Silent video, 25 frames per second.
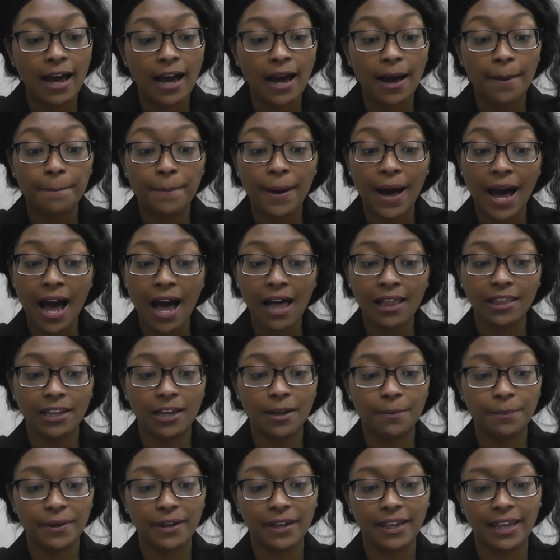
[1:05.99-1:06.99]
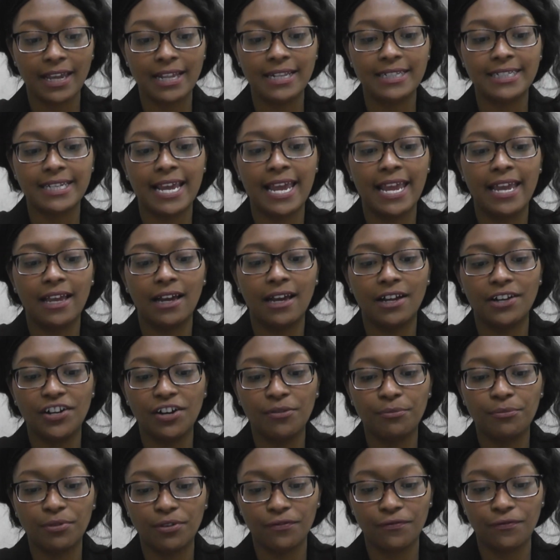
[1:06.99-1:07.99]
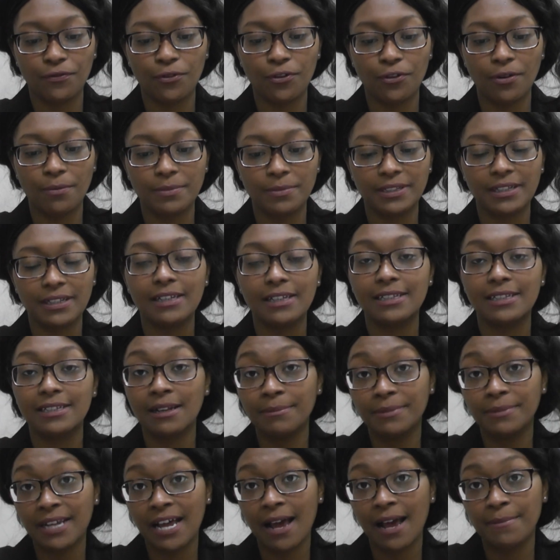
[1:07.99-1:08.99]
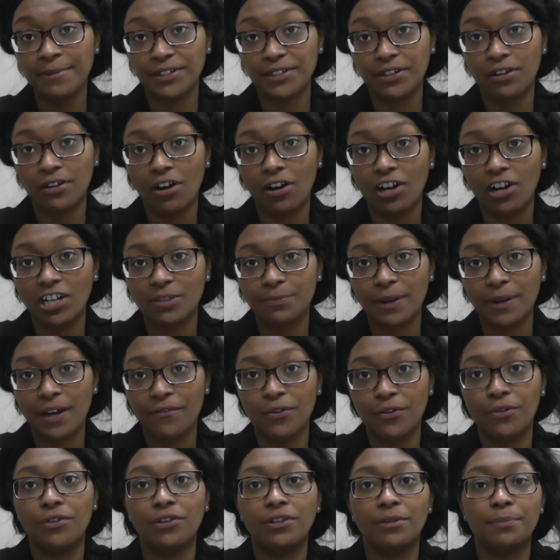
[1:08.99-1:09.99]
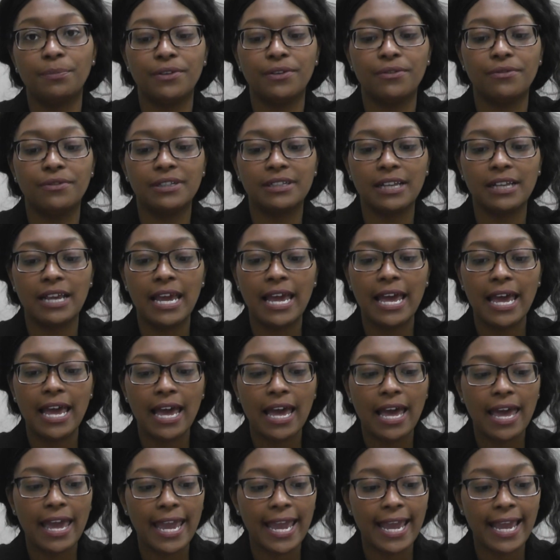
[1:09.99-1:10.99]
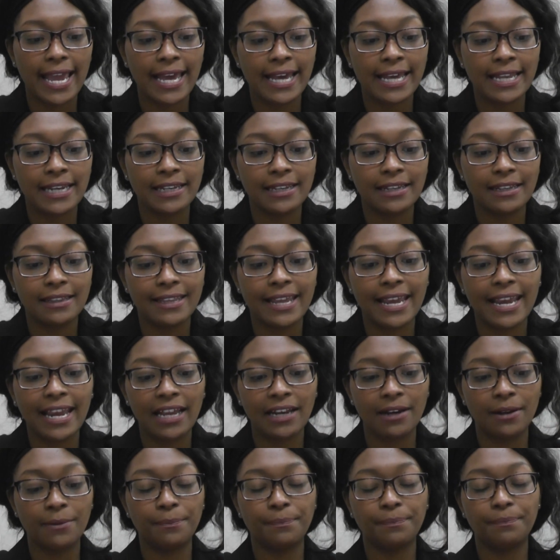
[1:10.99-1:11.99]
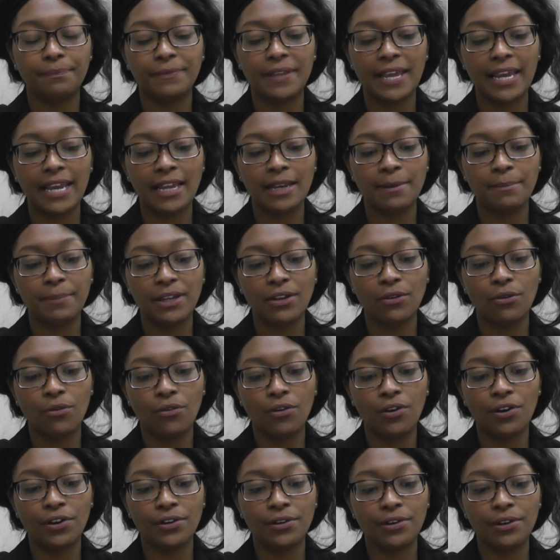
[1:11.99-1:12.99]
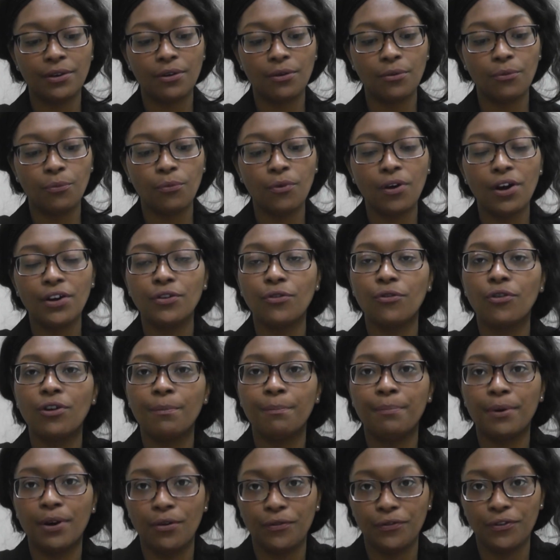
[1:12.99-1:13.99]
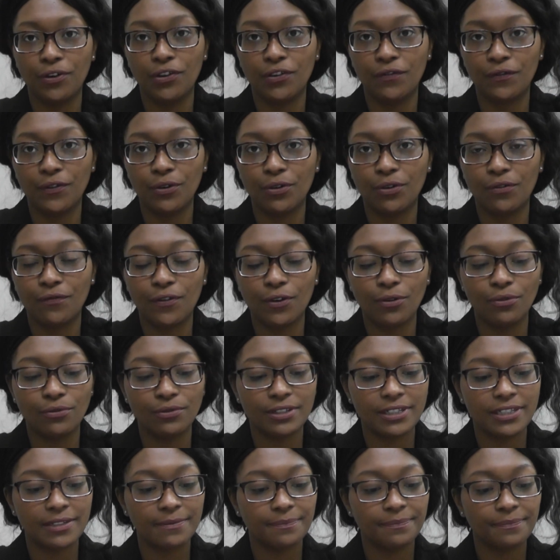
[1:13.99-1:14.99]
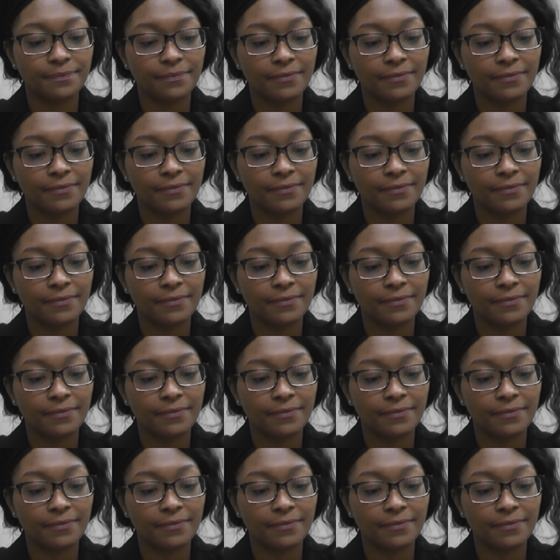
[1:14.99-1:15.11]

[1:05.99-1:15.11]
A polyp can take a number of forms. Sometimes they're caused by vocal abuse, and they can be on one or both of the vocal folds.